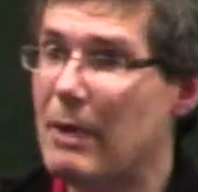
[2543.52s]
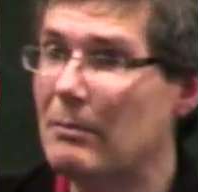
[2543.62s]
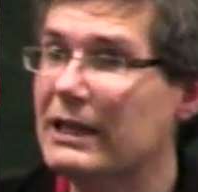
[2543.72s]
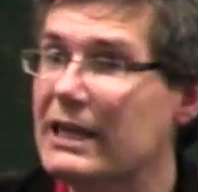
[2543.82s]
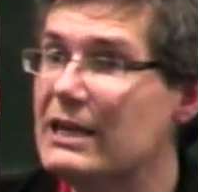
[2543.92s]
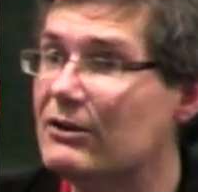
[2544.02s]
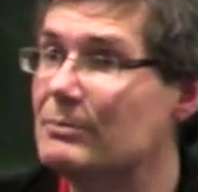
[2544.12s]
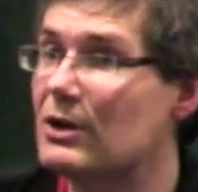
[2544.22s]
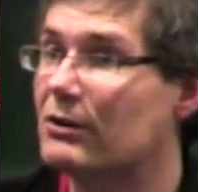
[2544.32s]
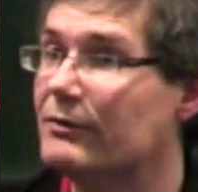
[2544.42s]
uh, public
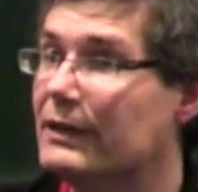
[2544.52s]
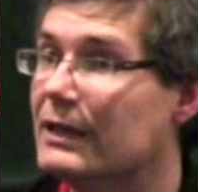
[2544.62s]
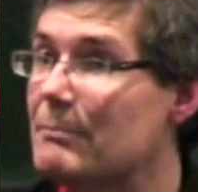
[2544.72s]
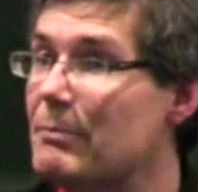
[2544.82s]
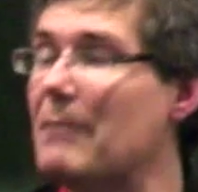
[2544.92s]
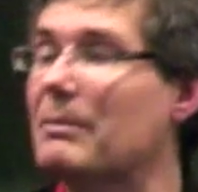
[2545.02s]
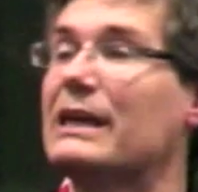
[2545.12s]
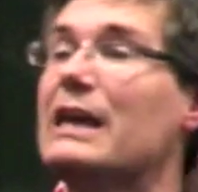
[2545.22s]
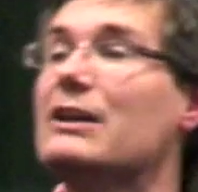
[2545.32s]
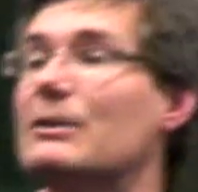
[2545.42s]
key cryptography. And in
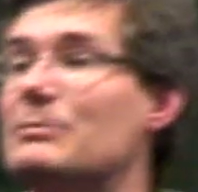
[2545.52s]
public